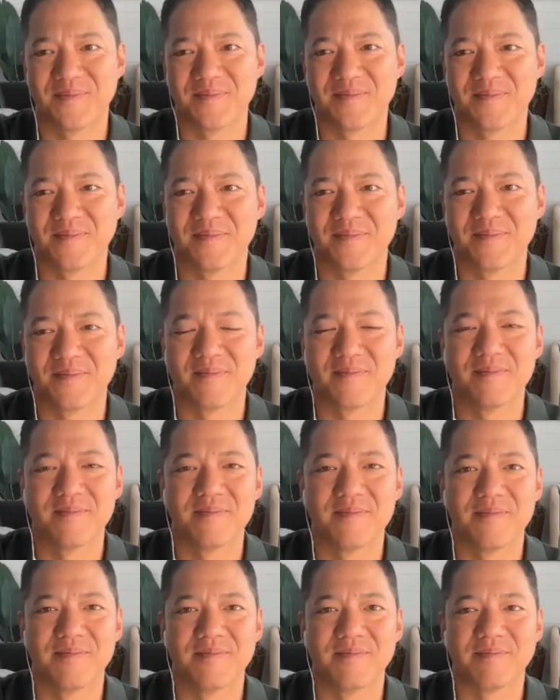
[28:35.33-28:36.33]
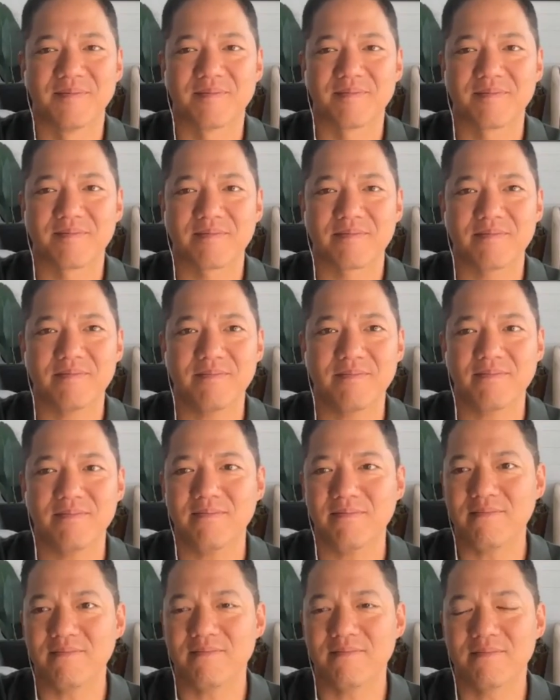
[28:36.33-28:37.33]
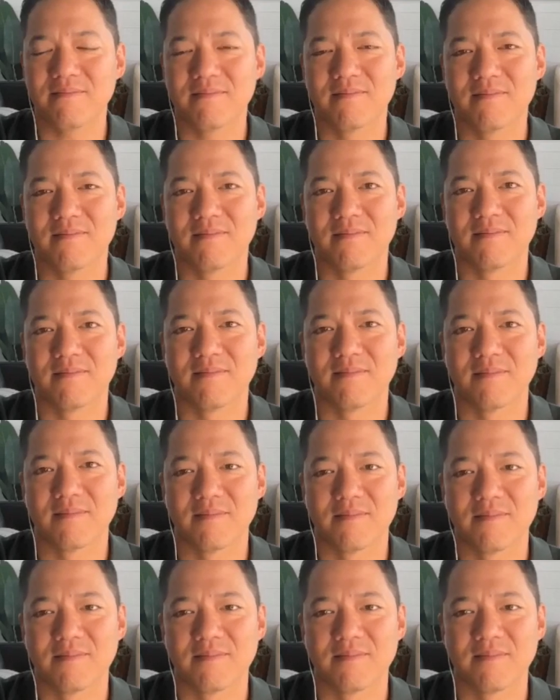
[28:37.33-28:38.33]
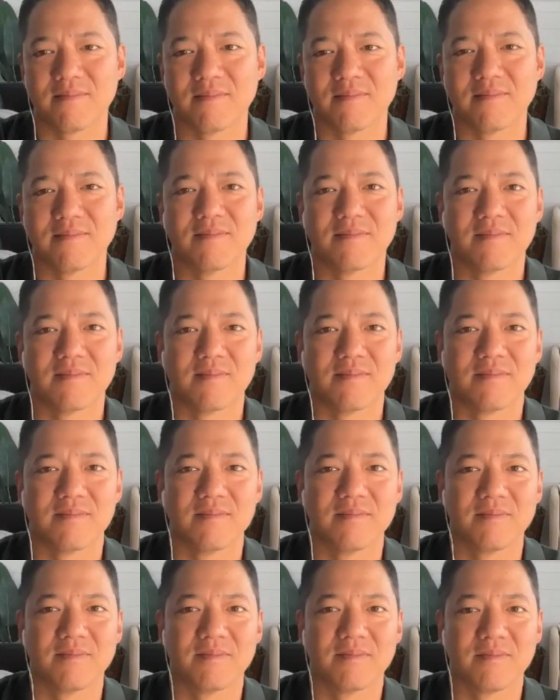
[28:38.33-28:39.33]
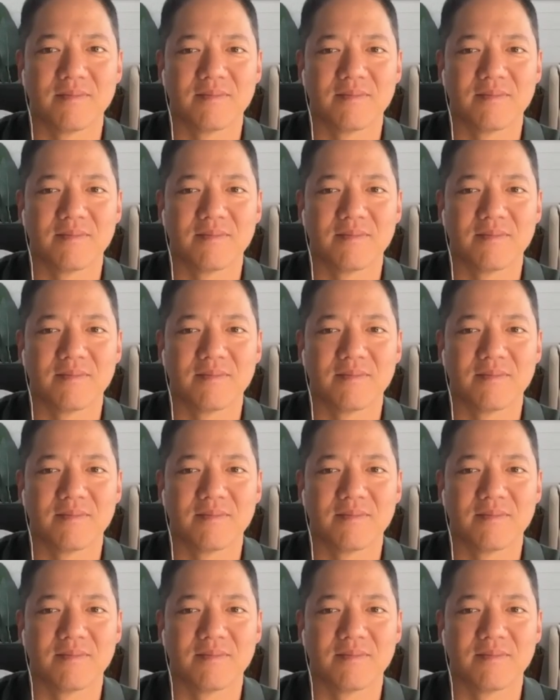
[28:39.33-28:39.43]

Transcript: (silent)